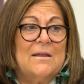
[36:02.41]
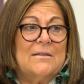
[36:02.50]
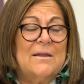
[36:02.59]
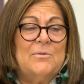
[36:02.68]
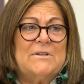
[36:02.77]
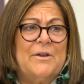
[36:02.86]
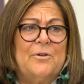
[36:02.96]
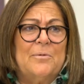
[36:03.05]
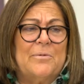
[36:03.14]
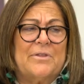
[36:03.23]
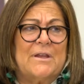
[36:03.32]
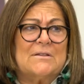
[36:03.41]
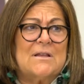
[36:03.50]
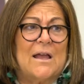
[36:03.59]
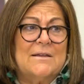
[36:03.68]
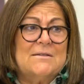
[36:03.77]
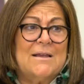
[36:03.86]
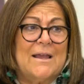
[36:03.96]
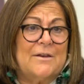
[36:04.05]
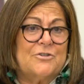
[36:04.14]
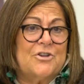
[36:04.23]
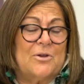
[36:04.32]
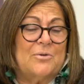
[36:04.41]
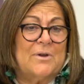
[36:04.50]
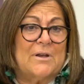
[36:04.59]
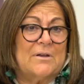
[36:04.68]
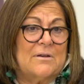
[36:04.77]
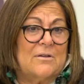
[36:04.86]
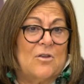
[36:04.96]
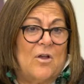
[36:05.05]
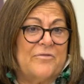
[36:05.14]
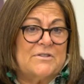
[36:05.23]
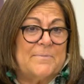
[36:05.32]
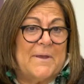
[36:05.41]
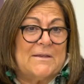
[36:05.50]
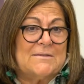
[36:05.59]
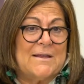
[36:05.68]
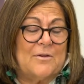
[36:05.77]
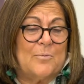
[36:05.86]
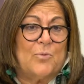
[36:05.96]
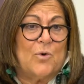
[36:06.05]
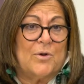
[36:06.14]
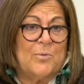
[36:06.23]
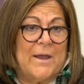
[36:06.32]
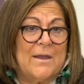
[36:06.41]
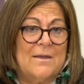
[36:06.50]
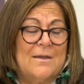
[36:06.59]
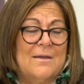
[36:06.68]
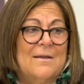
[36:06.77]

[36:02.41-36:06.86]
They were terrible things. Isaac had a show in a loft space down on Broadway,